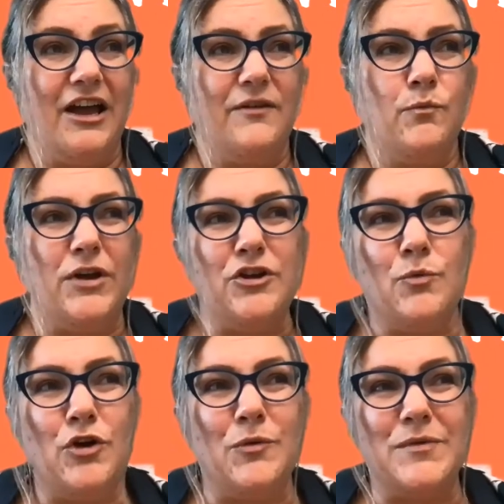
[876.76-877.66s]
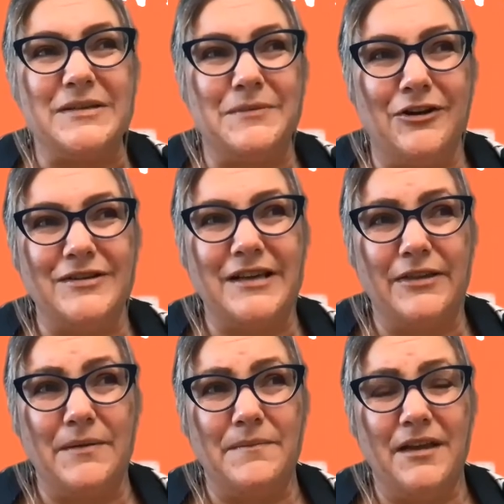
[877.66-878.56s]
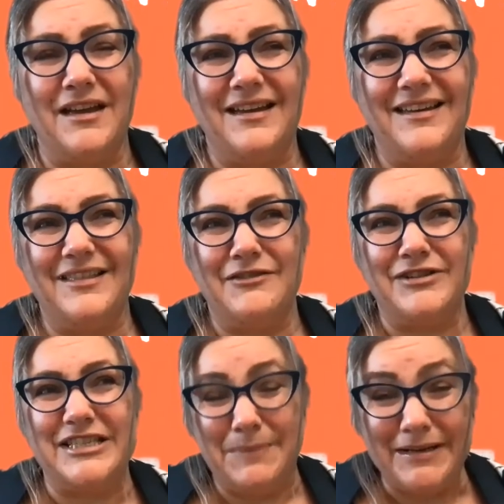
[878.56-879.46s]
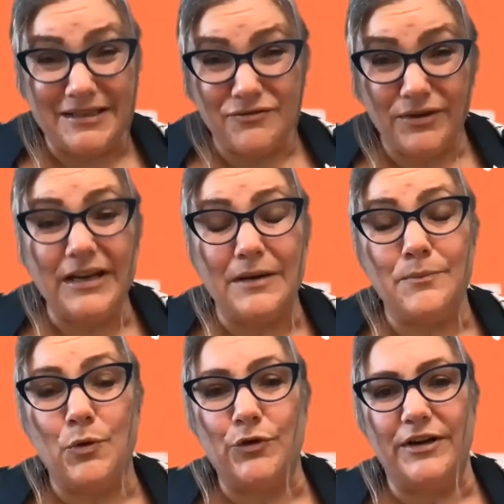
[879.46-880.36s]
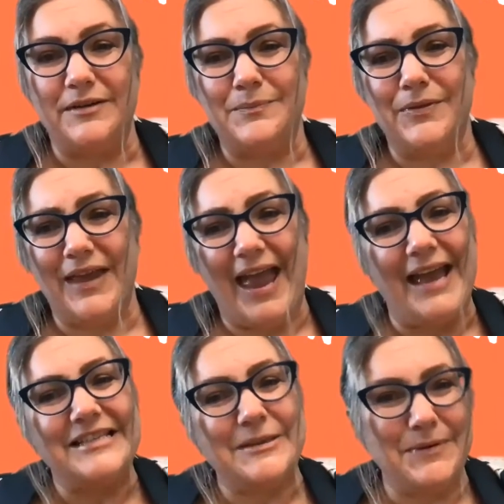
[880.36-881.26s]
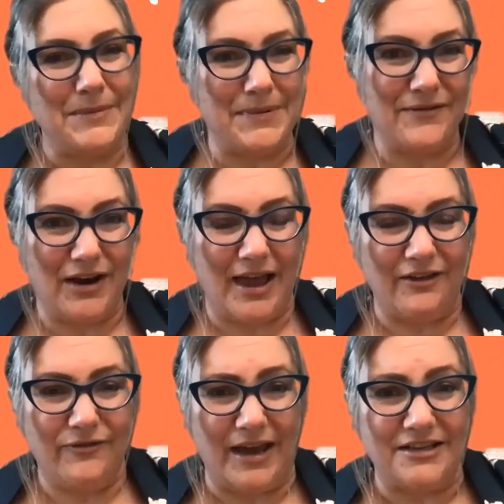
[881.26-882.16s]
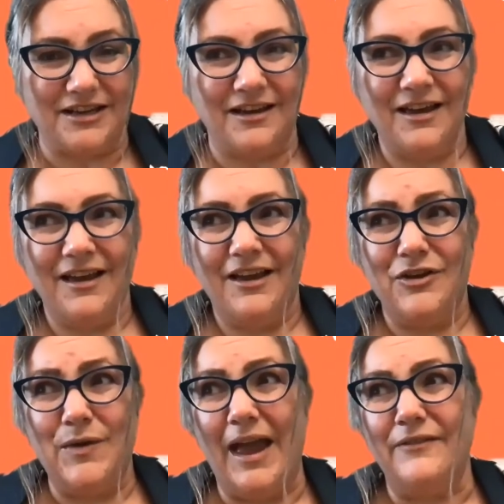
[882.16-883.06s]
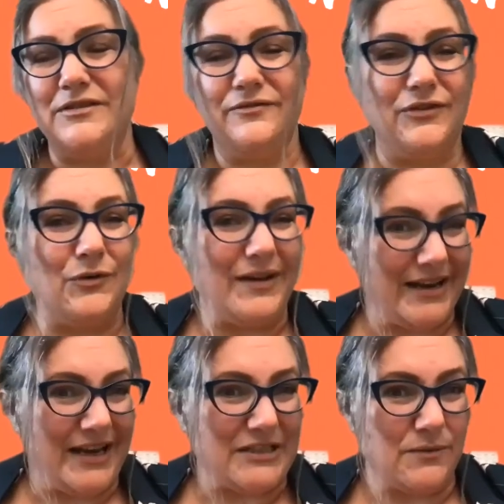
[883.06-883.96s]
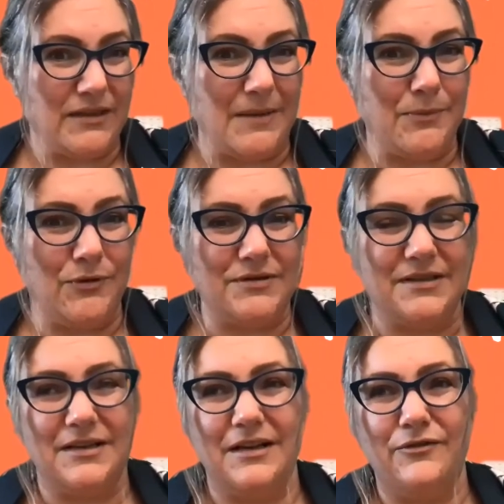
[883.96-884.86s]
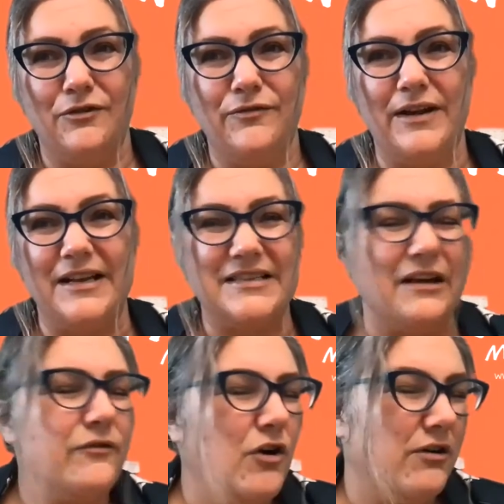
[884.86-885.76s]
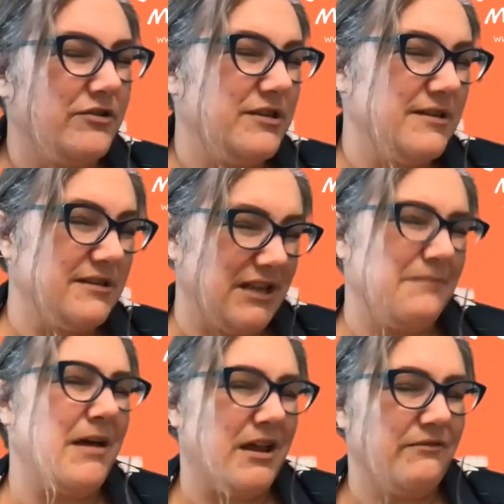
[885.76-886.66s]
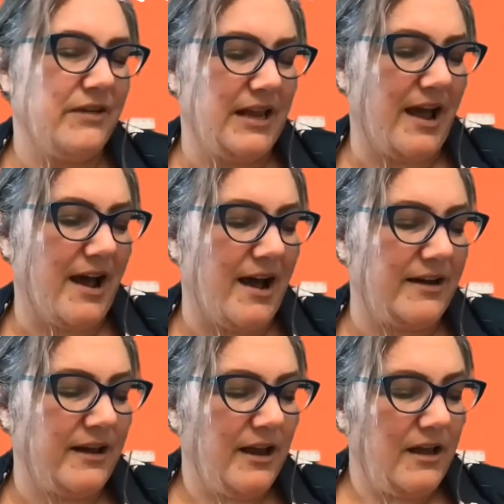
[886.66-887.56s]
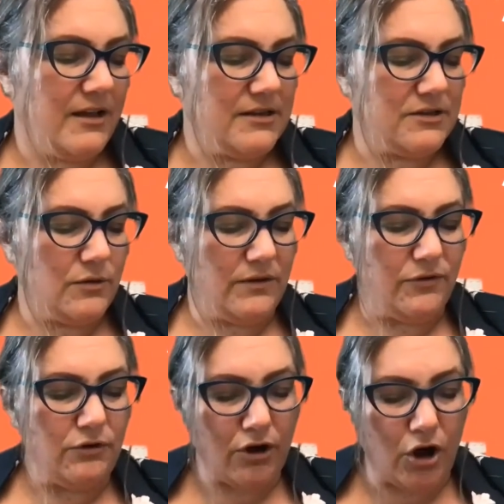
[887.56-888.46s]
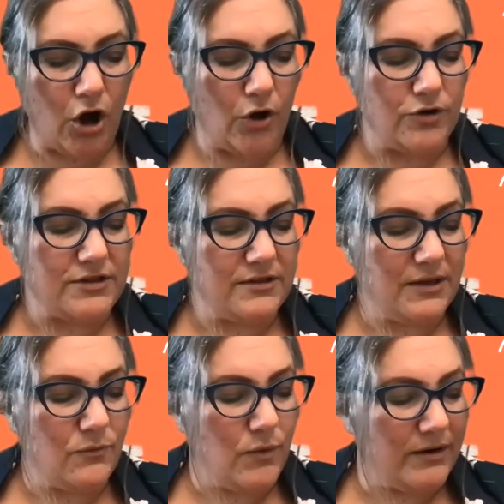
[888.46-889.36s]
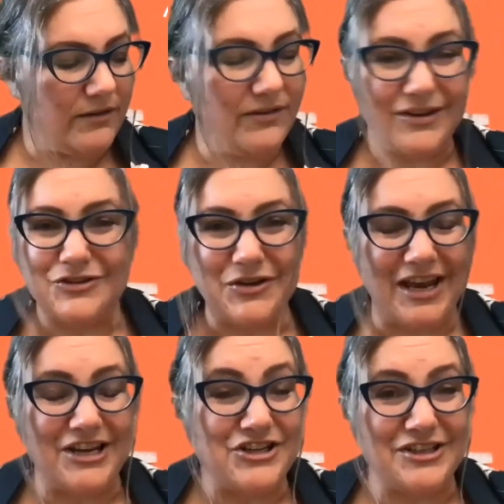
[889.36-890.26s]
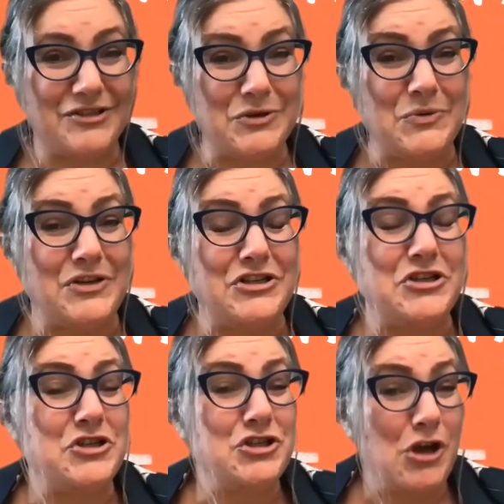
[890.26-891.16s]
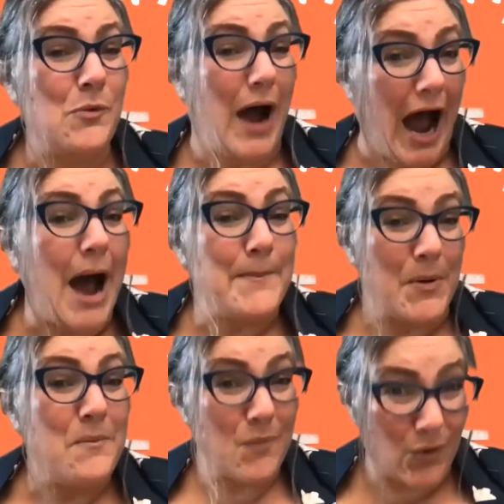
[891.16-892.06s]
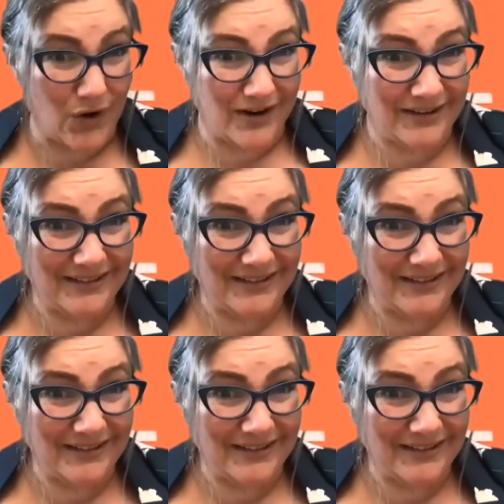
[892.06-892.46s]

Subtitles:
When you're working with someone alongside them, the respect is really important, but there has to be a bit of a like factor. You have to feel at ease with that person. And if you're feeling self-conscious, it's going to make it really hard. So if you're a coach, then one of the things you can just do is just show up more.